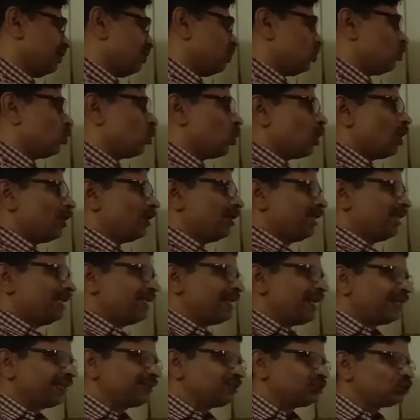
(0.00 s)

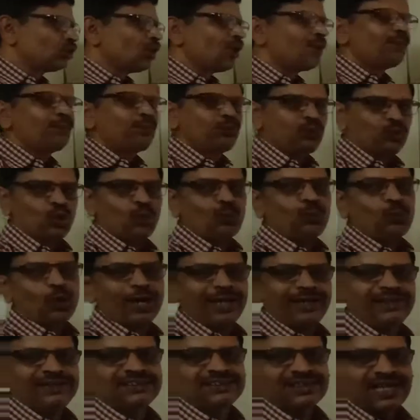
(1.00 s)
Coordinates of 2
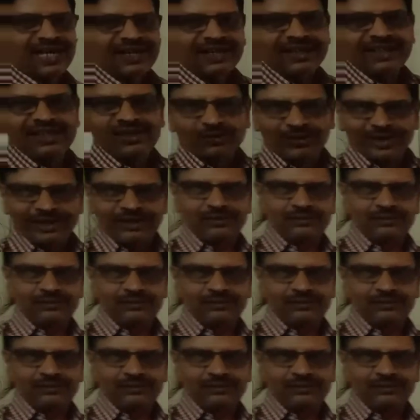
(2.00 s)
points are given.